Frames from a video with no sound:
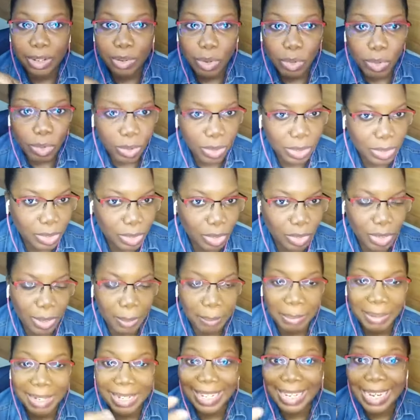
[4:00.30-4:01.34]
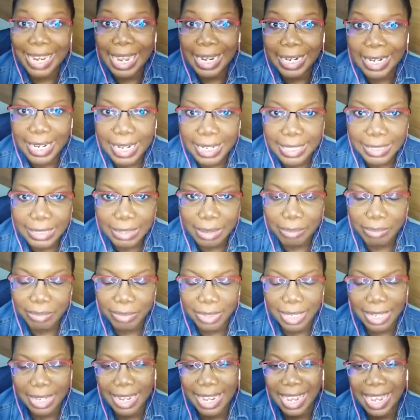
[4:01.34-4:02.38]
goals or you're planning
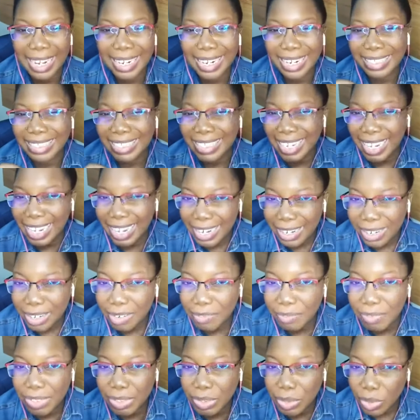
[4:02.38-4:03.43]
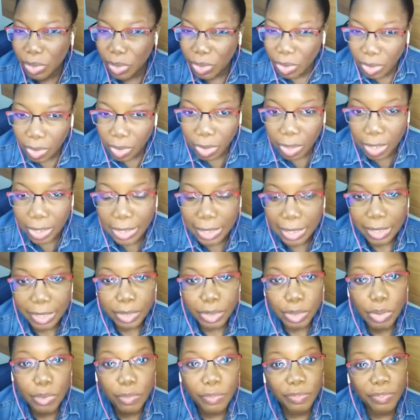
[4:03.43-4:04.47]
something and at the end of it all
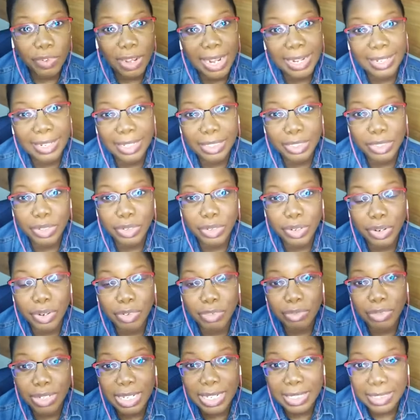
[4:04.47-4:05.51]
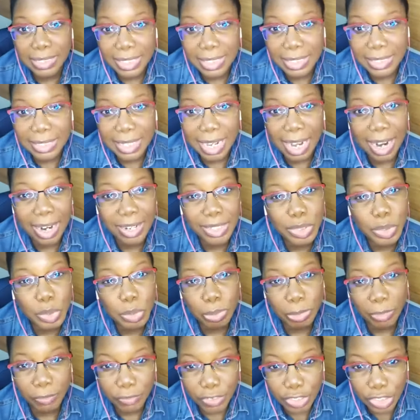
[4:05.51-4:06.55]
you find that your reasons are
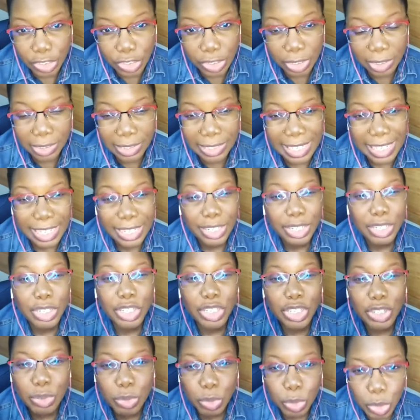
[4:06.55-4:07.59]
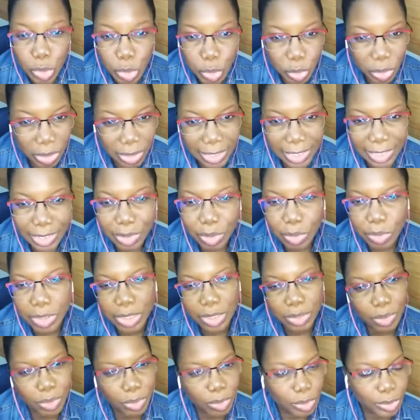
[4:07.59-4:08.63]
superficial, usually those
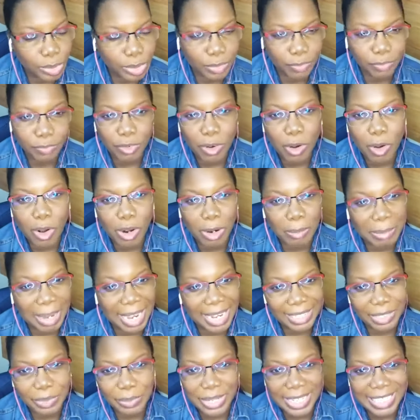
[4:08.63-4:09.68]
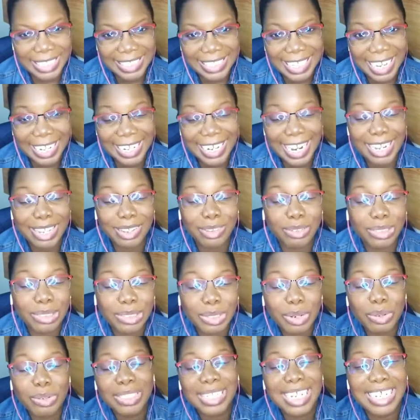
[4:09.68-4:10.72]
goals fall by the wayside and you
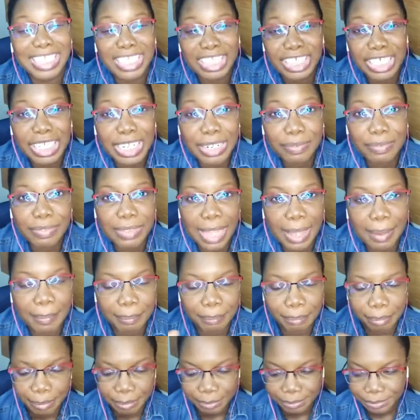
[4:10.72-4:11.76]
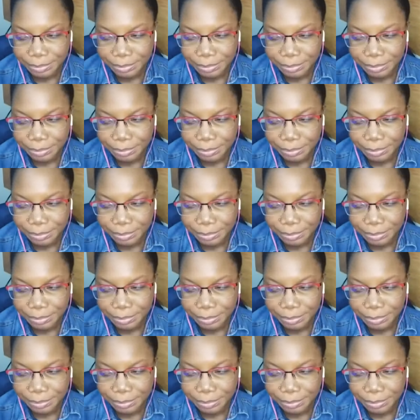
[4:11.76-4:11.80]
don't achieve them.